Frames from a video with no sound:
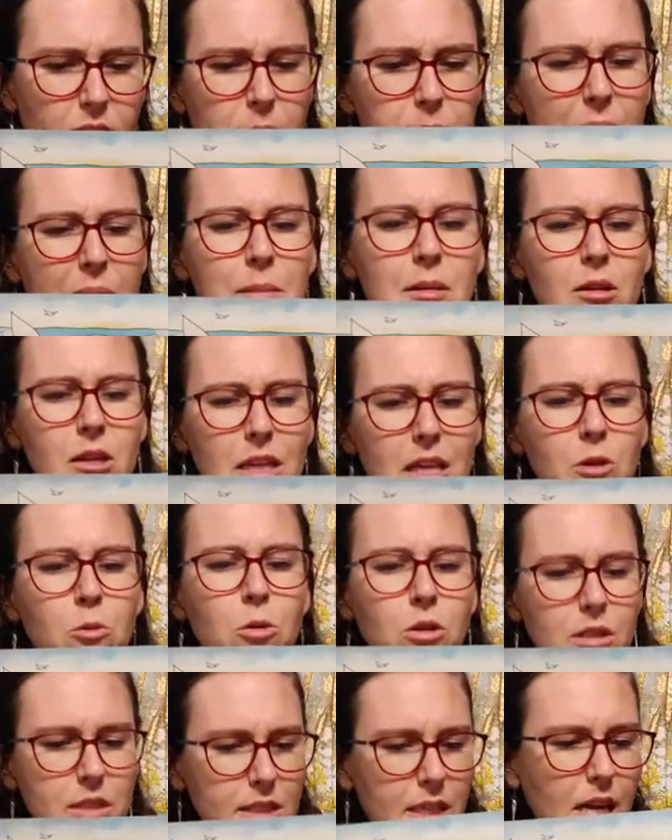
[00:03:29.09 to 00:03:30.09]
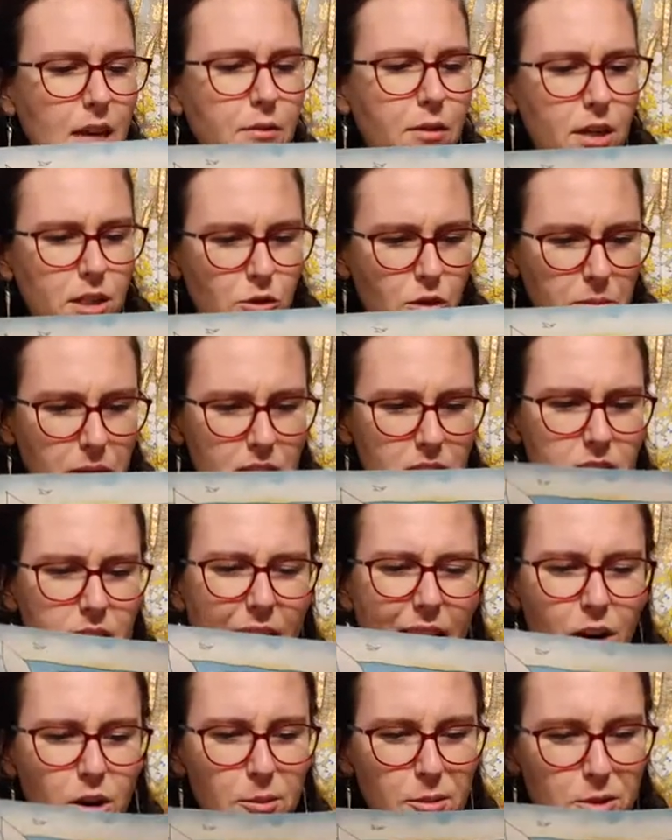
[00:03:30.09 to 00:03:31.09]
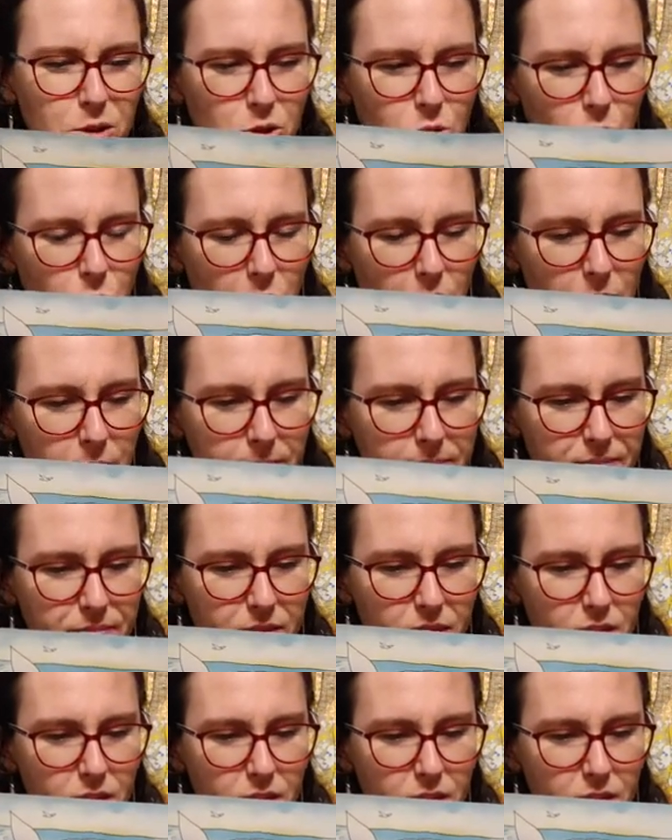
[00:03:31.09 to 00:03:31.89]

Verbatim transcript: Maybe he will save us from this terrible storm.